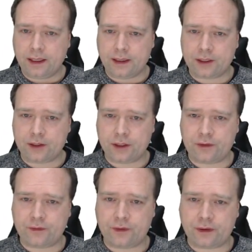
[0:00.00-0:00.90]
Yeah, then I
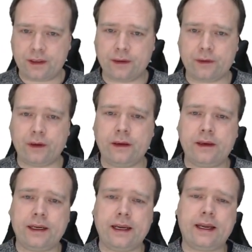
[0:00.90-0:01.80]
searched for.
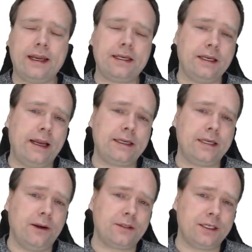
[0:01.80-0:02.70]
It
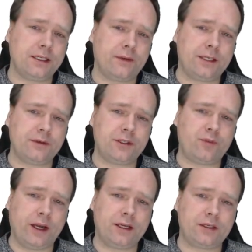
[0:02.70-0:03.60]
actually also integrates with
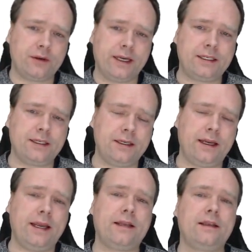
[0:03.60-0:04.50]
Spring, so you can
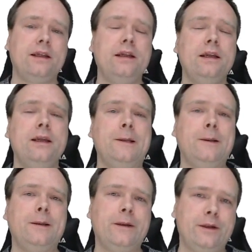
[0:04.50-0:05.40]
actually
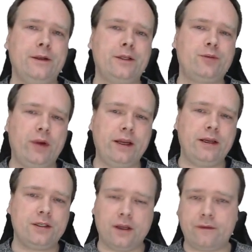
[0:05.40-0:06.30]
add
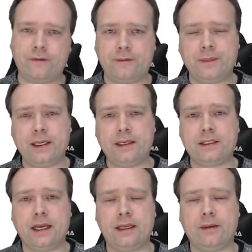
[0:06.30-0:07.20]
Spring stuff
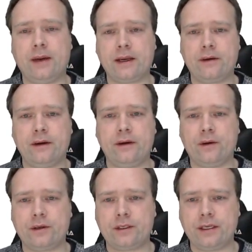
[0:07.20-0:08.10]
inside the
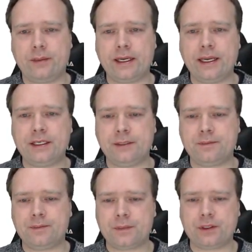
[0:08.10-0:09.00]
Micronaut
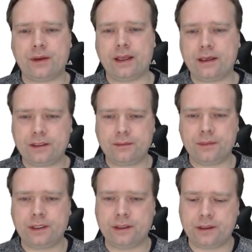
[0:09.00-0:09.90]
application. So there are
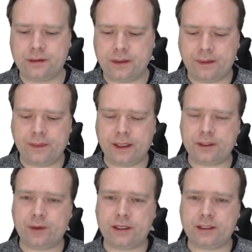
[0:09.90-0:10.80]
some. Yeah,
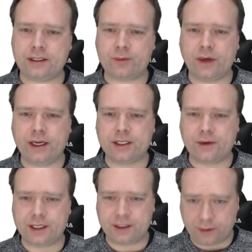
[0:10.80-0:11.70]
there's a Spring
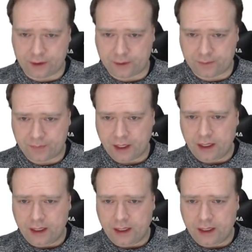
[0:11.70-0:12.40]
integration also.